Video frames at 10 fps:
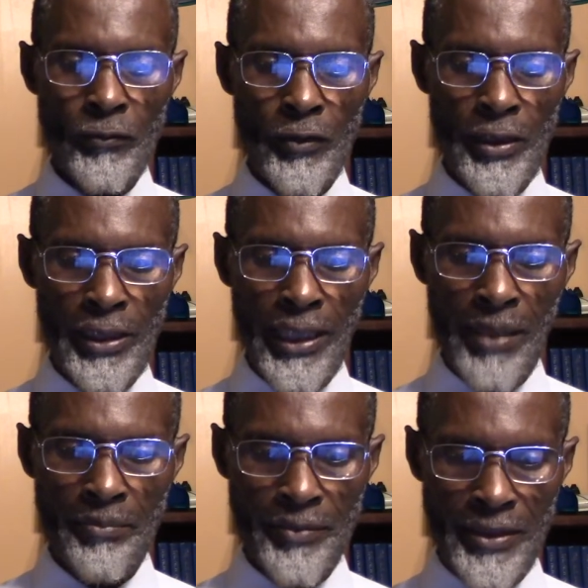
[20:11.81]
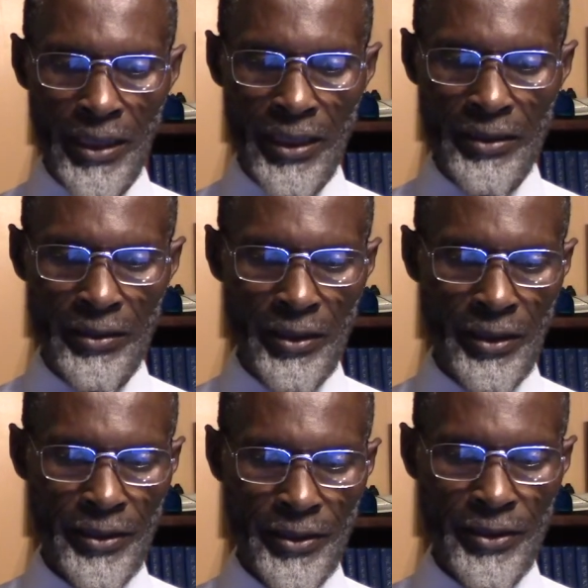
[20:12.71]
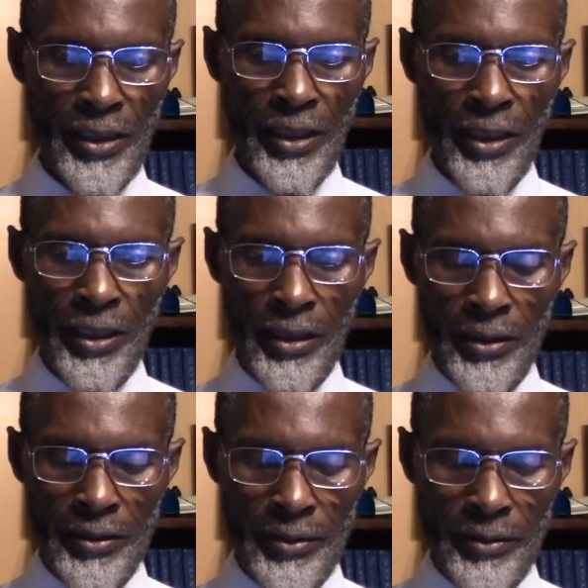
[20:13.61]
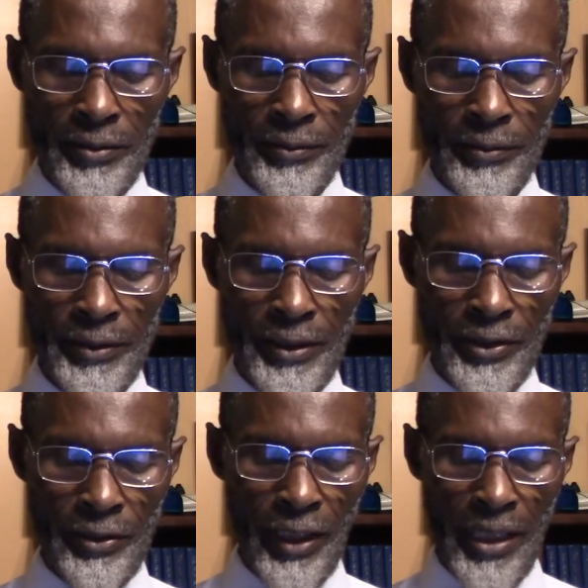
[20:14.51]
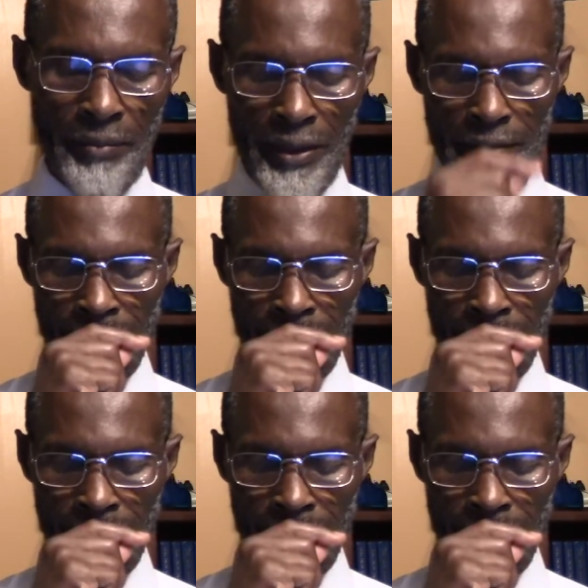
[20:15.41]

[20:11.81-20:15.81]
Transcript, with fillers: the lampstand is um, describing.